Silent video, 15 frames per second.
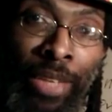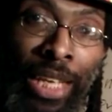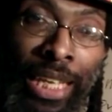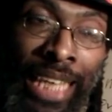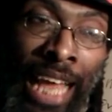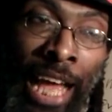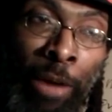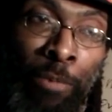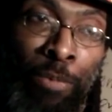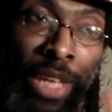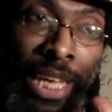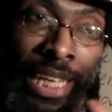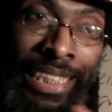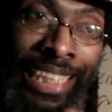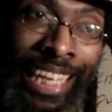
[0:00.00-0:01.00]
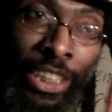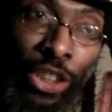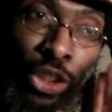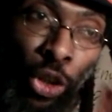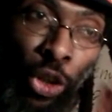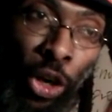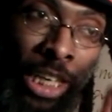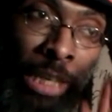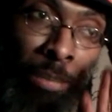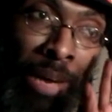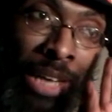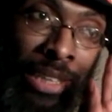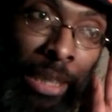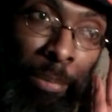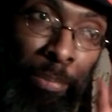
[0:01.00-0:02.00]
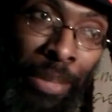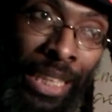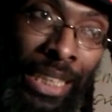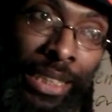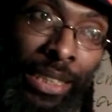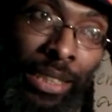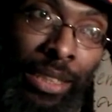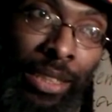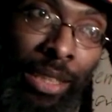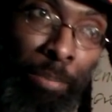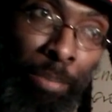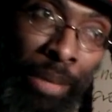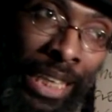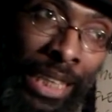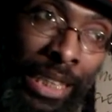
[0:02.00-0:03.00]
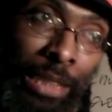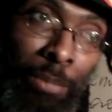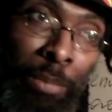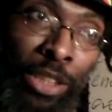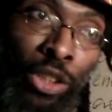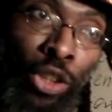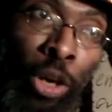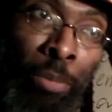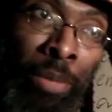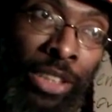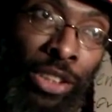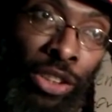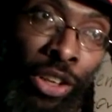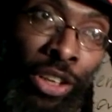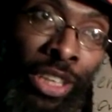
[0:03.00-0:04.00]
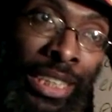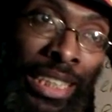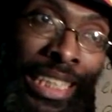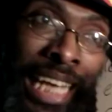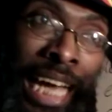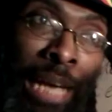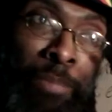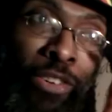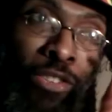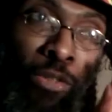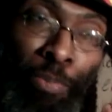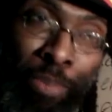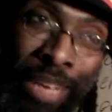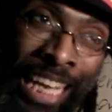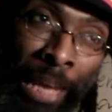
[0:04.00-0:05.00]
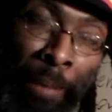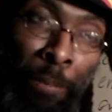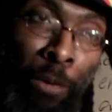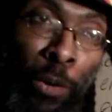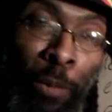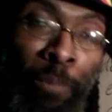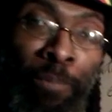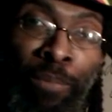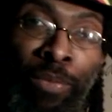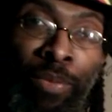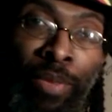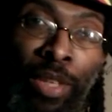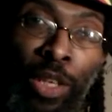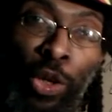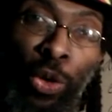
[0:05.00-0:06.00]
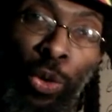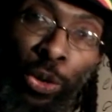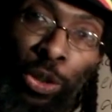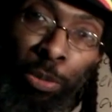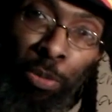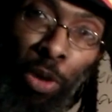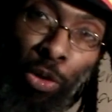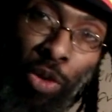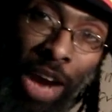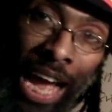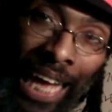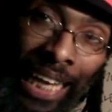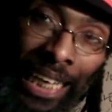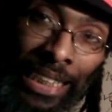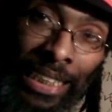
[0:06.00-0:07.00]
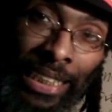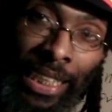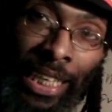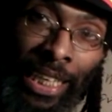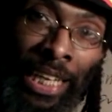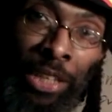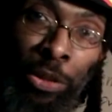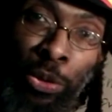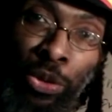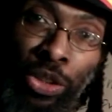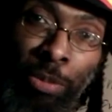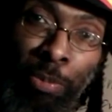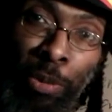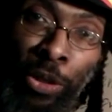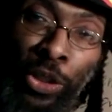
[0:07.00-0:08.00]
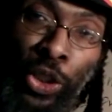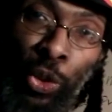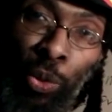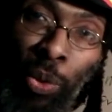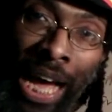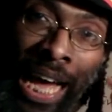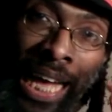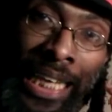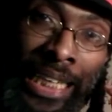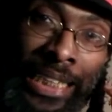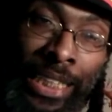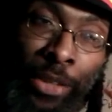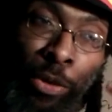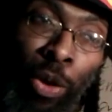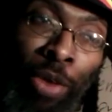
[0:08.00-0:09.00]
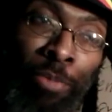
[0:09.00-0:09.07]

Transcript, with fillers: Now, it's not just talking about the beast, but it's talking about certain type of people whose morality and whose spirituality, who have